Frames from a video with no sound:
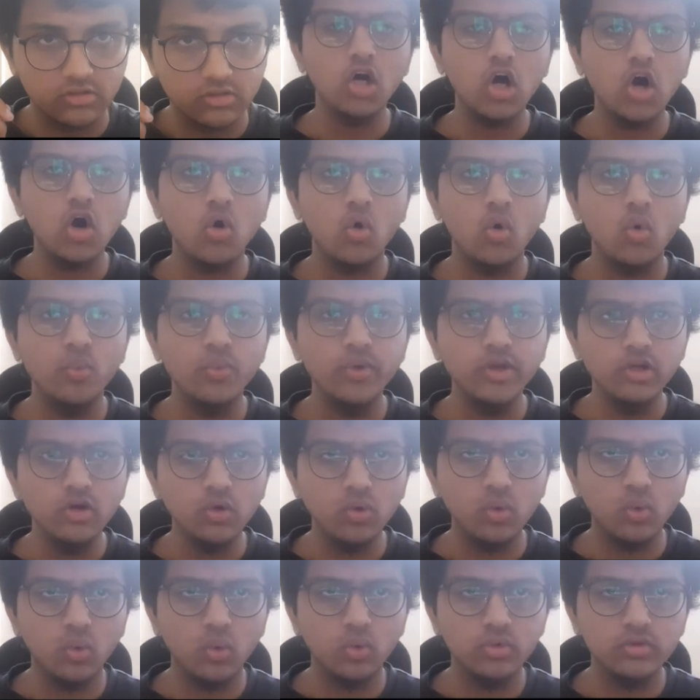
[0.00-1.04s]
We know
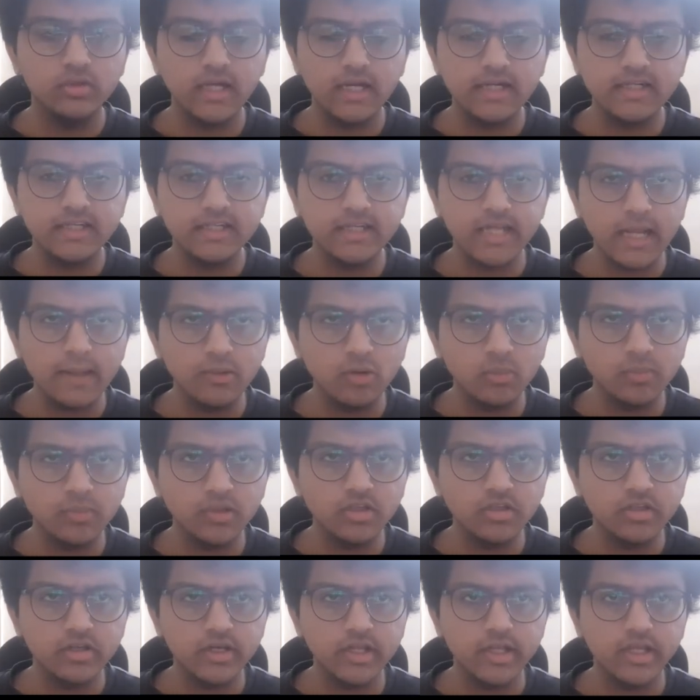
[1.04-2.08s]
that the time
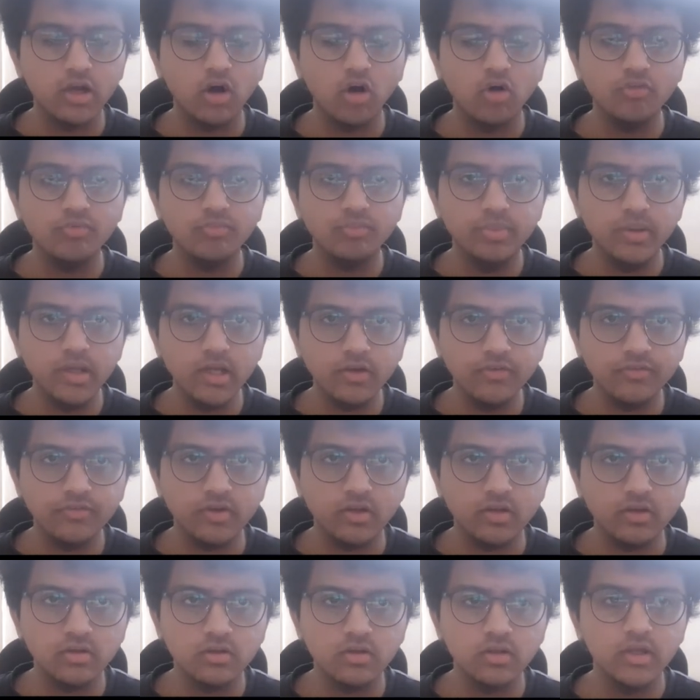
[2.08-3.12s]
complexity of BFS
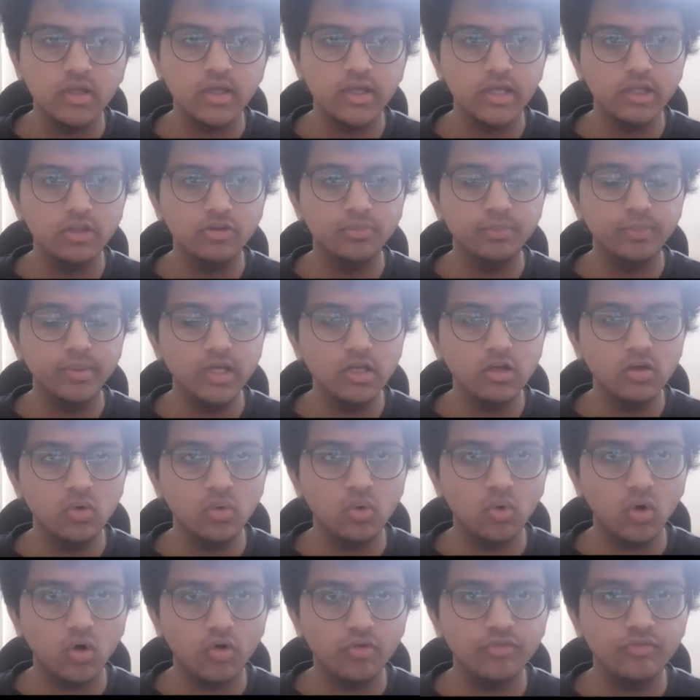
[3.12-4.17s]
is big O
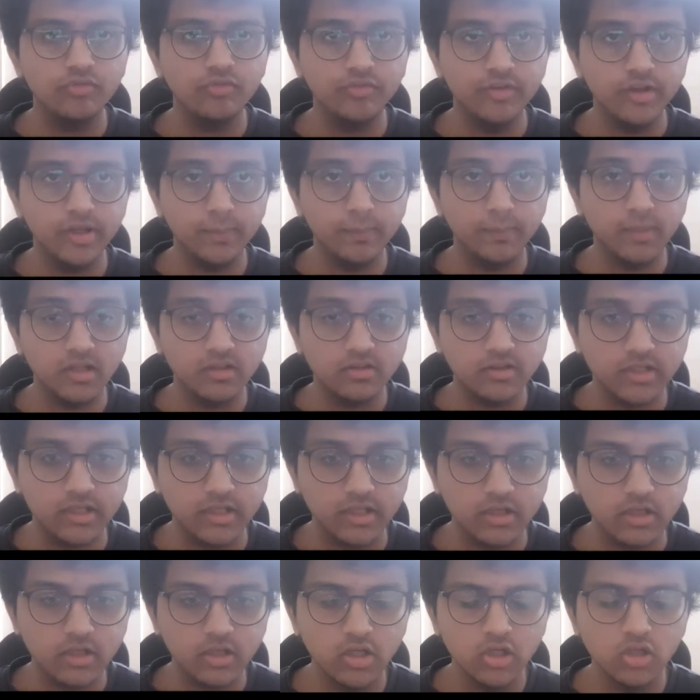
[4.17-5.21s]
of V plus E.
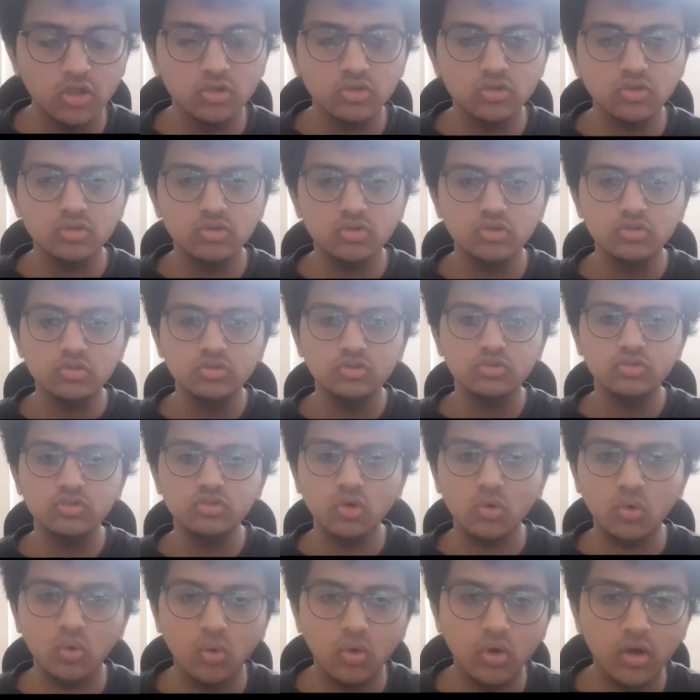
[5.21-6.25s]

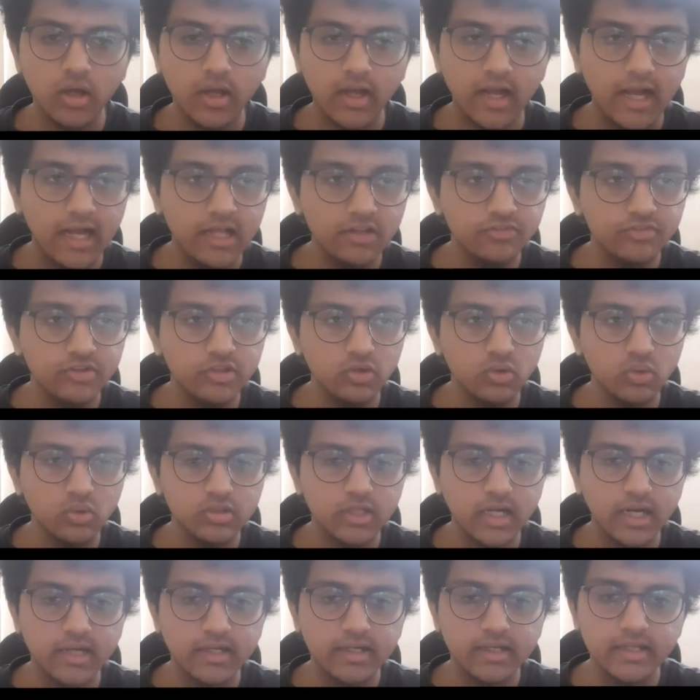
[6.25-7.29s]
So as we know
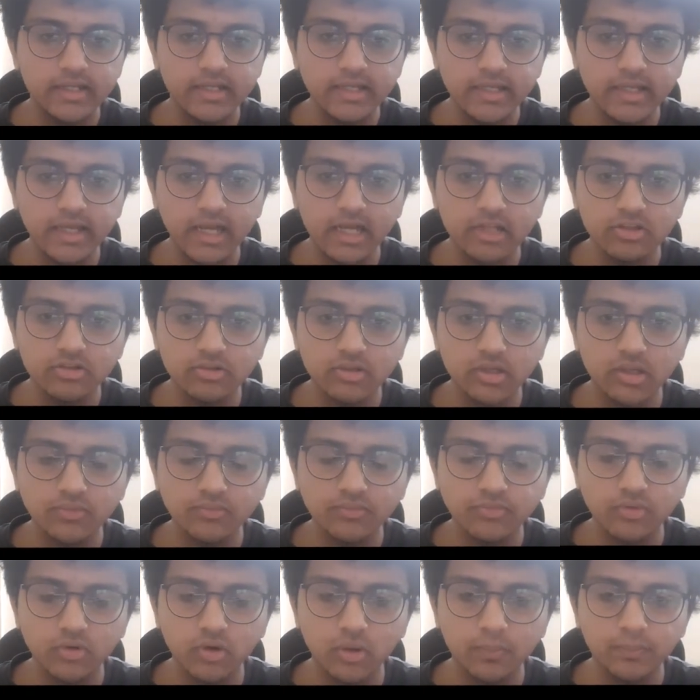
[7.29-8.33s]
that E has come
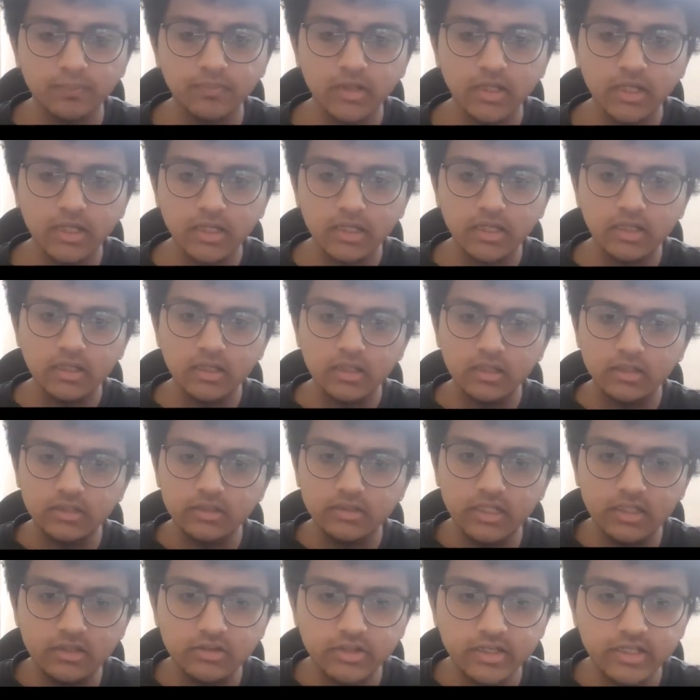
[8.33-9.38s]
from this
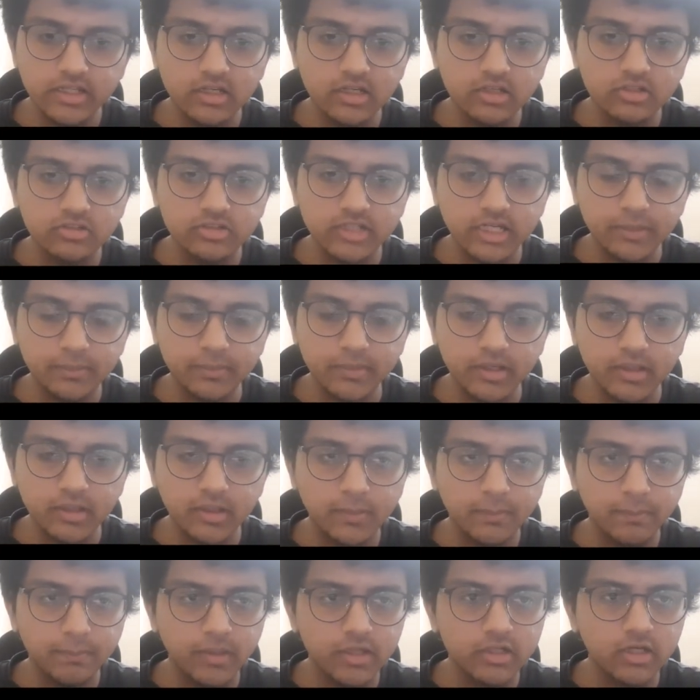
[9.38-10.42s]
inner statement,
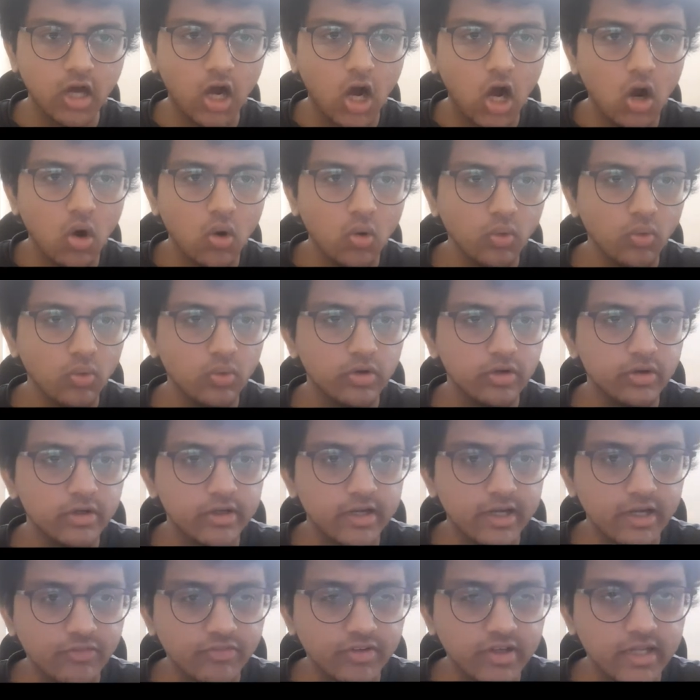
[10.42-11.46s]
but how did we
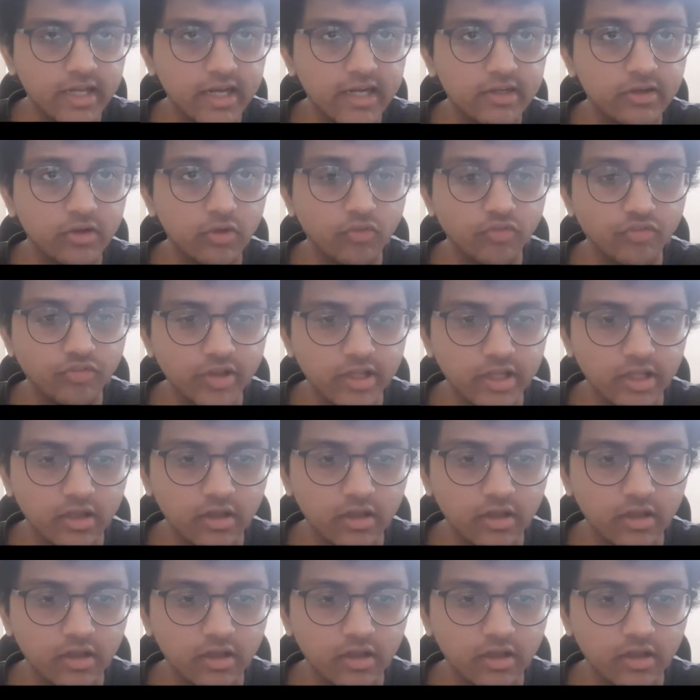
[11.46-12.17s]
get V?